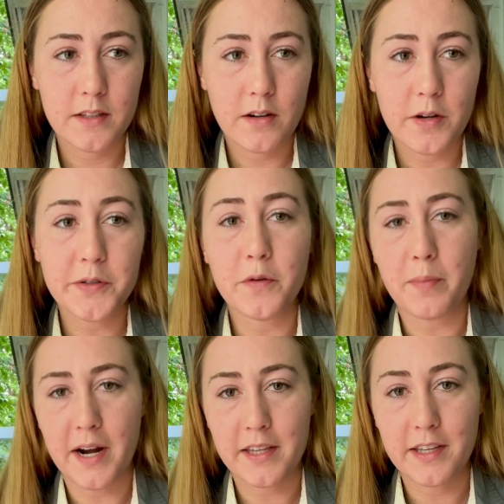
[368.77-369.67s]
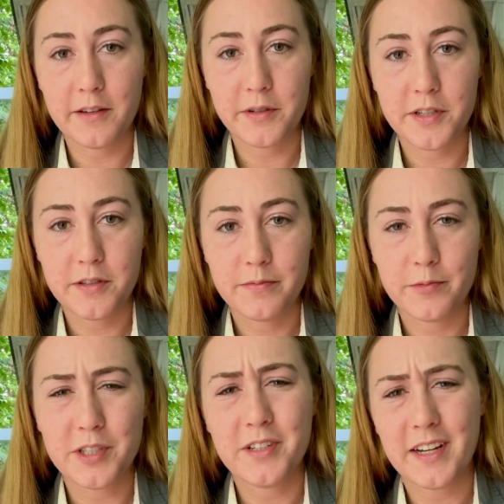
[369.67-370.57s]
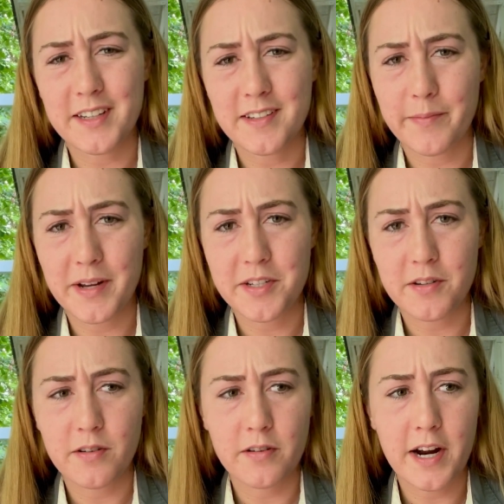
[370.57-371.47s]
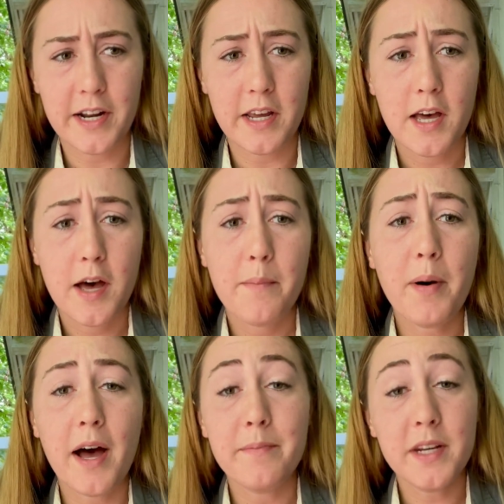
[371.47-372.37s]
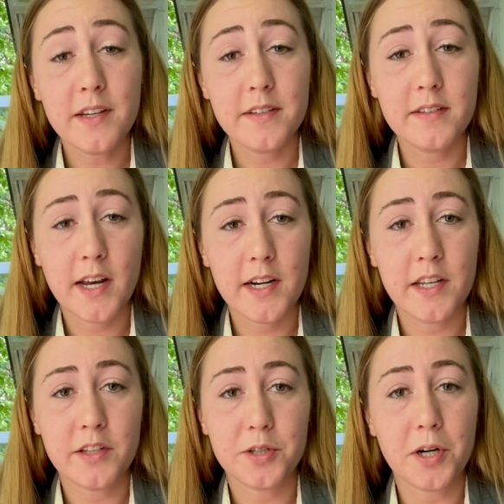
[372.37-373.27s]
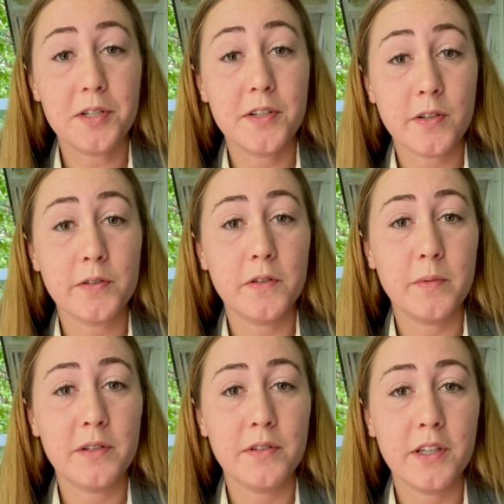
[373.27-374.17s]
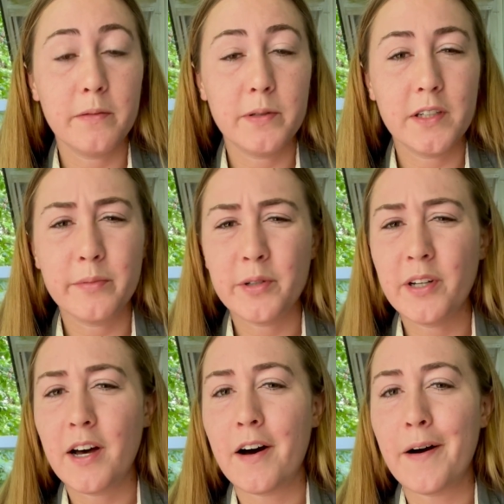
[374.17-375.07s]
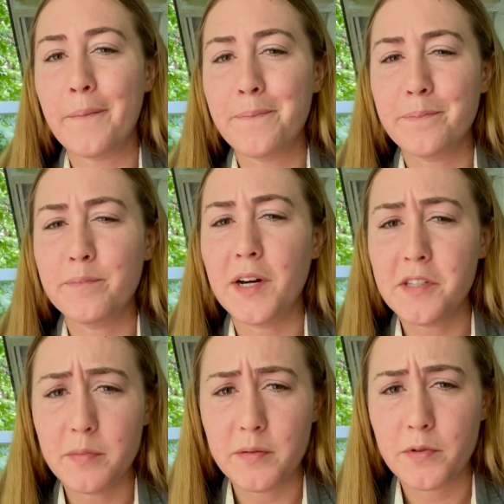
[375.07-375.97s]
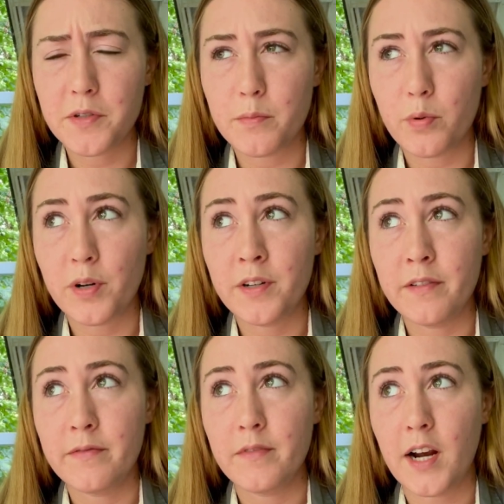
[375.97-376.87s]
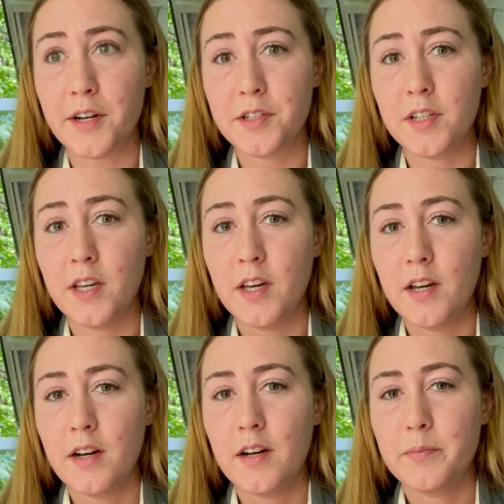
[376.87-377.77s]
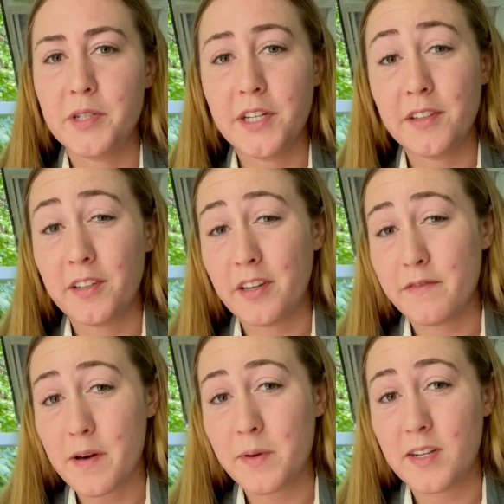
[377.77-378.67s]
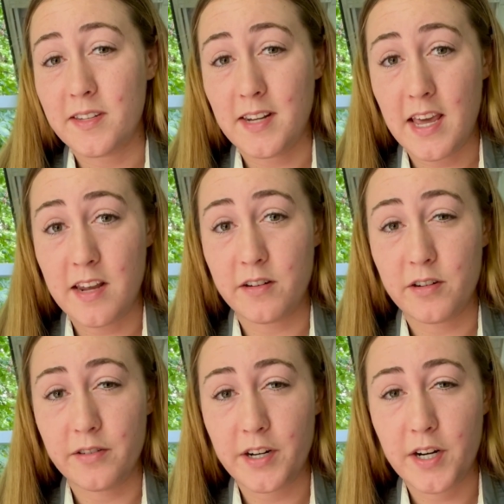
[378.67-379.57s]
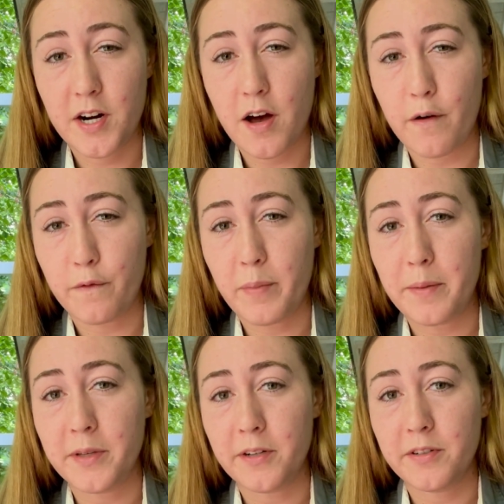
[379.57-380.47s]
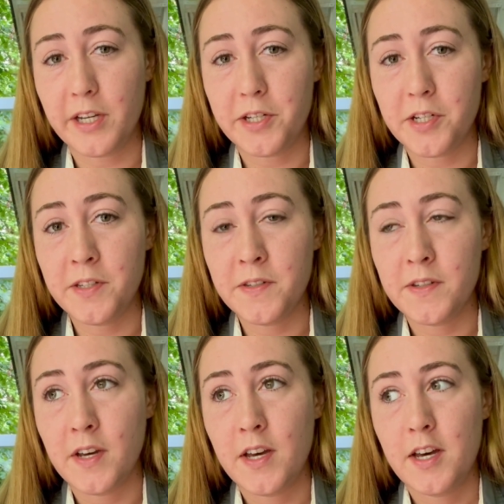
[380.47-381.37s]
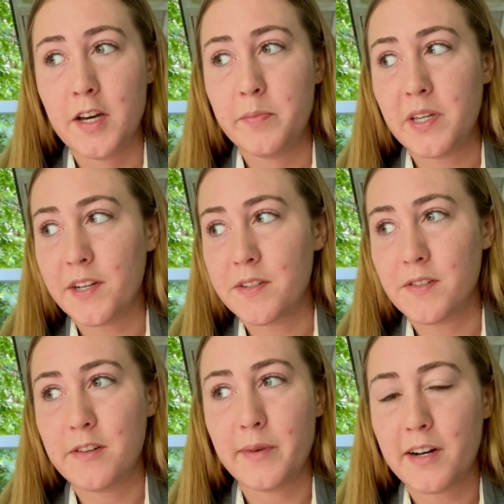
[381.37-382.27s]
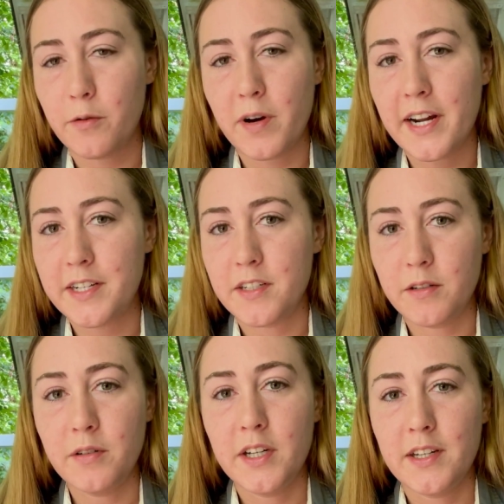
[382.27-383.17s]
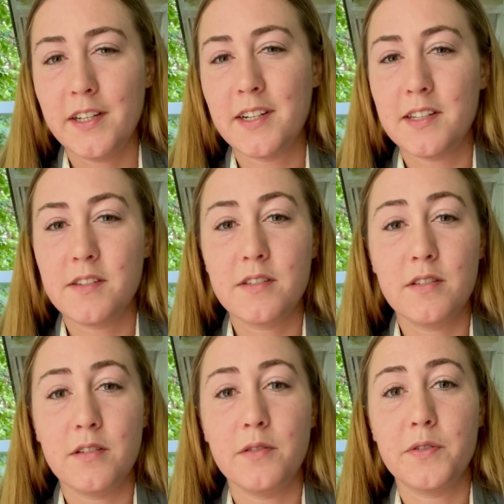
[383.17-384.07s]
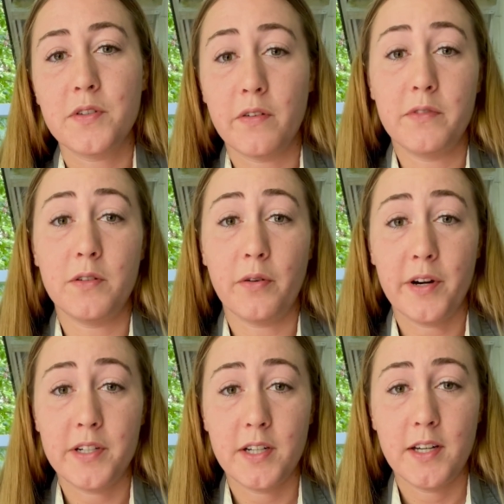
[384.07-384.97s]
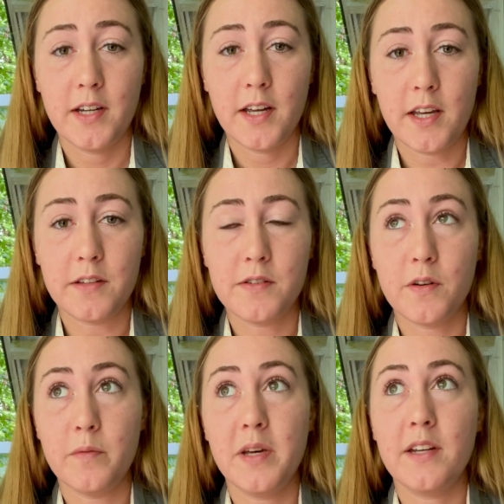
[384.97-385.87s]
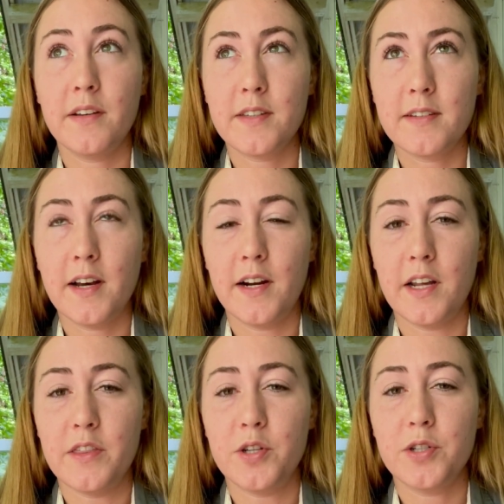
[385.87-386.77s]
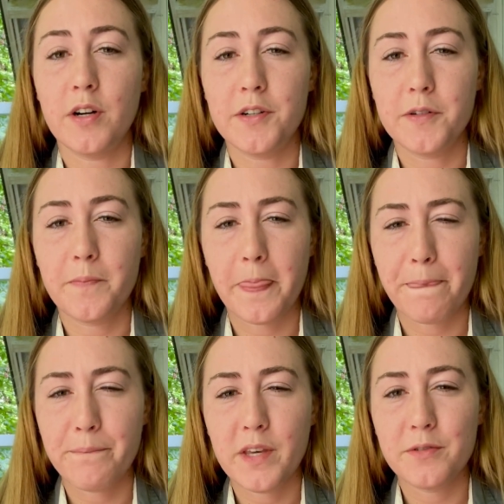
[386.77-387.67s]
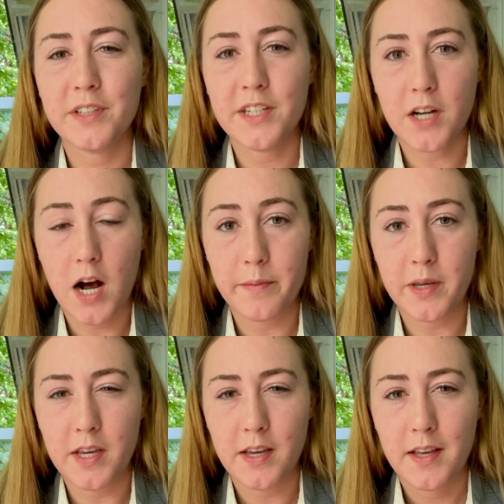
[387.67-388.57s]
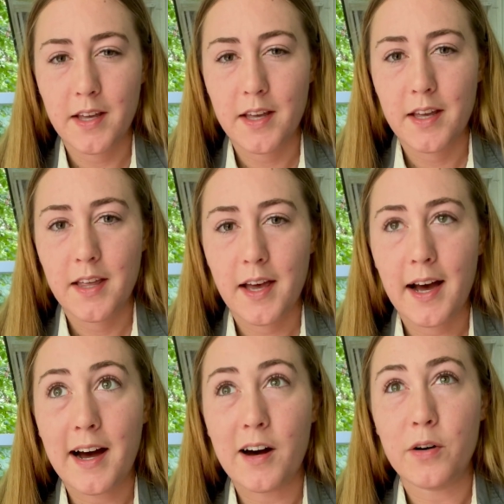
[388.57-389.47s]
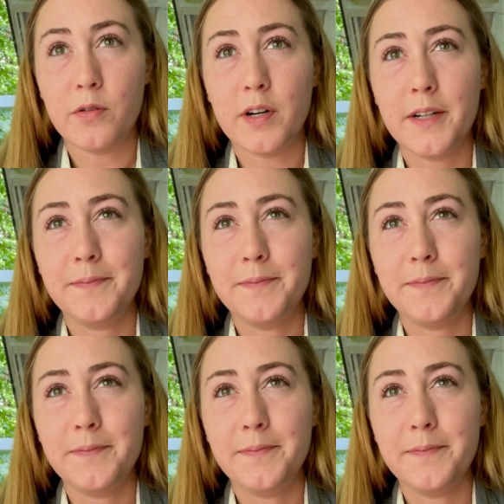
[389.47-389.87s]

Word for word: also body language, which I guess I mentioned already. But media society in the church has also been really applicable, um, possibly most important, actually particularly if I'm going to stay in a career of public relations, because no matter what I do, it needs to serve the Lord. And so, media, society, and the church really taught me how